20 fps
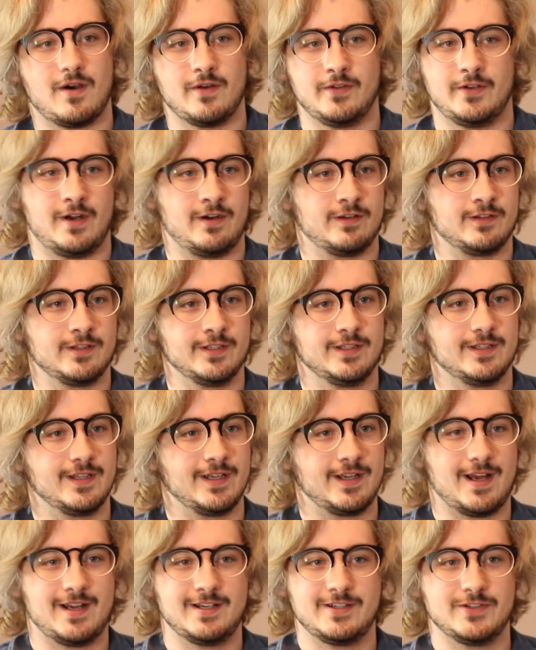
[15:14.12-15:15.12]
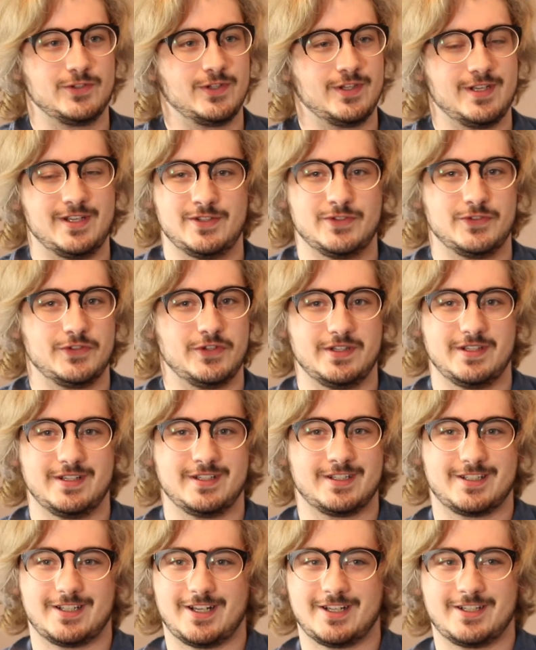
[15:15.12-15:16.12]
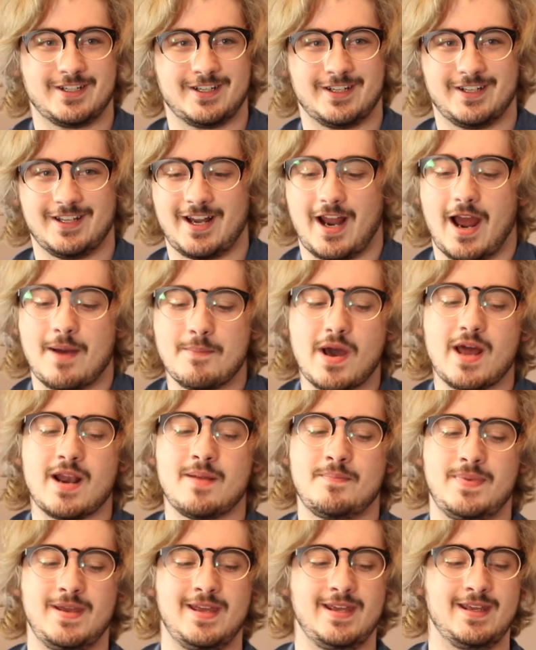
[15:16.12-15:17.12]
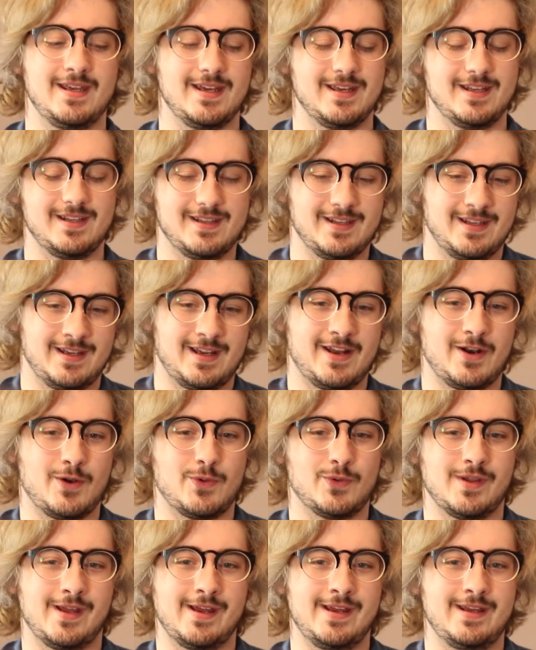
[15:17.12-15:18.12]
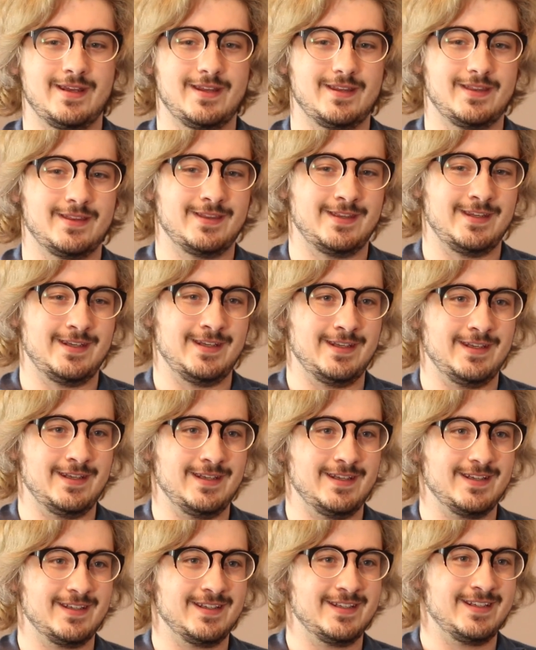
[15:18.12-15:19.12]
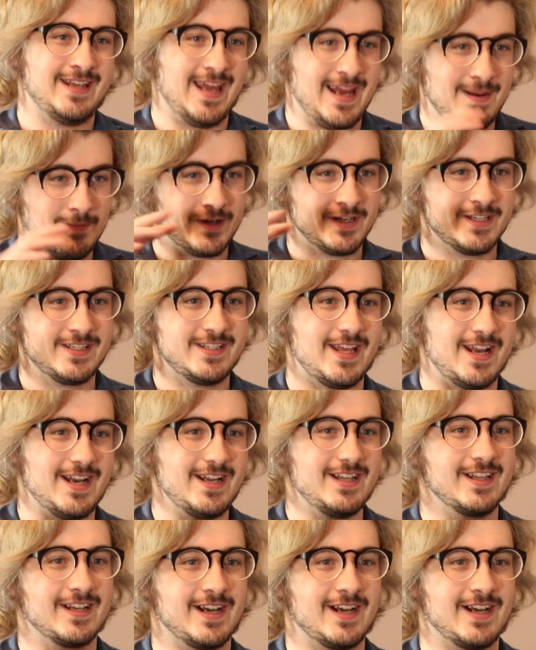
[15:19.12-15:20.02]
Oh, and they're ugly. Like, it's such a, like, I'm not a big, like, I don't like the gamer aesthetic.